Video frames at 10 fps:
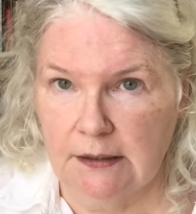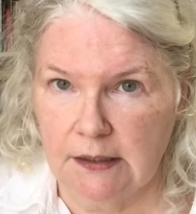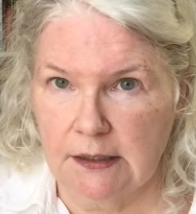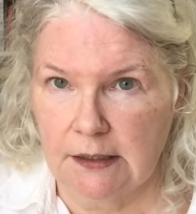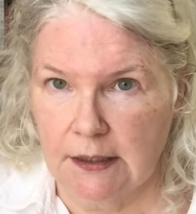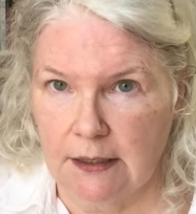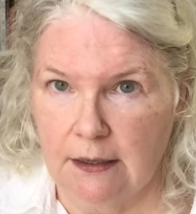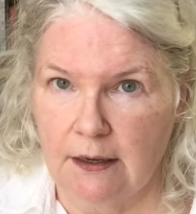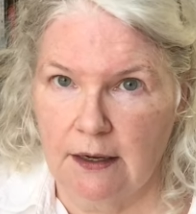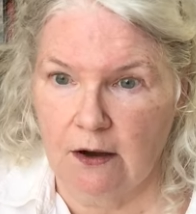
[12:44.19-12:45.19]
It's
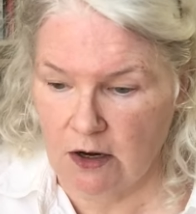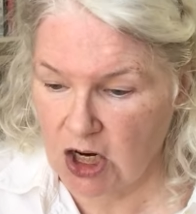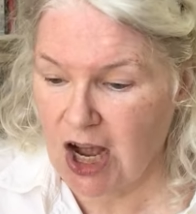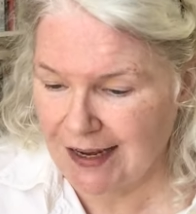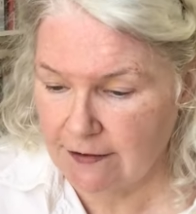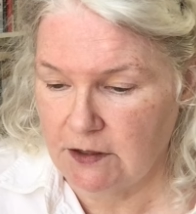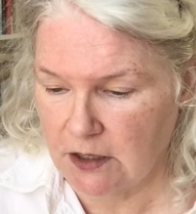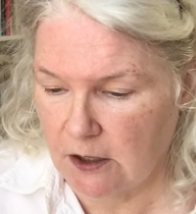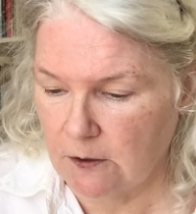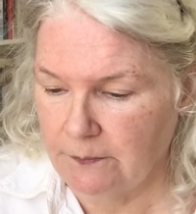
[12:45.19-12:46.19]
gotten kind of
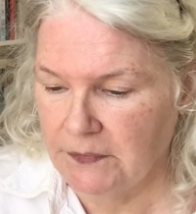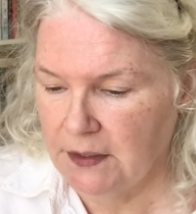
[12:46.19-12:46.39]
dull.